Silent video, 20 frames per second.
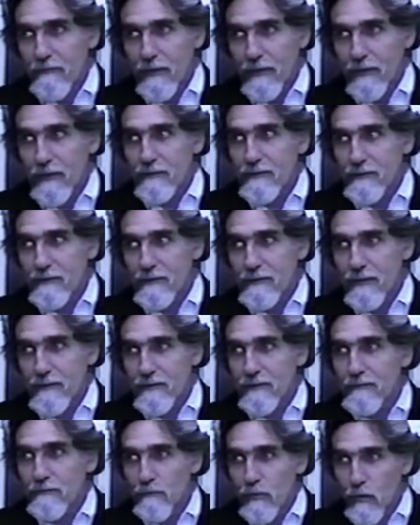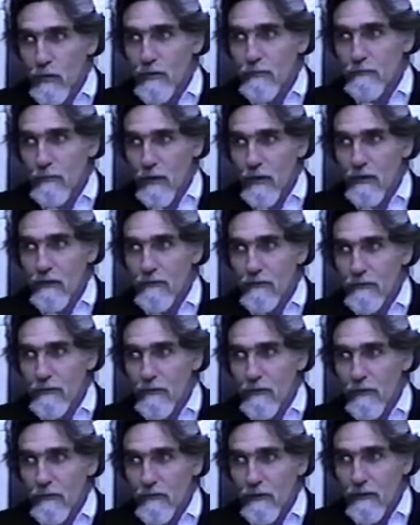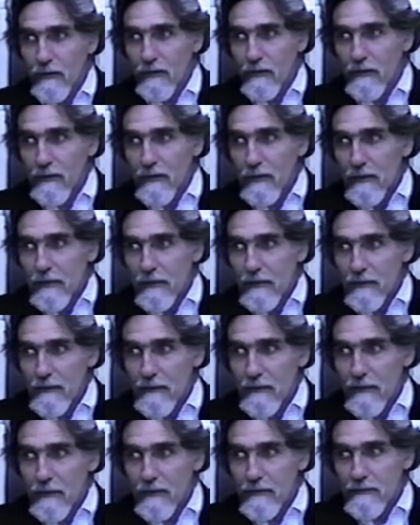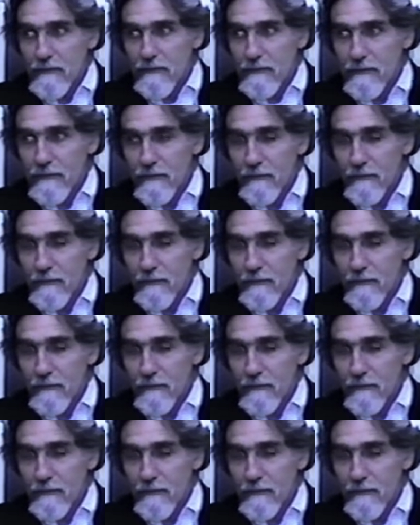that's an important part of the course, and that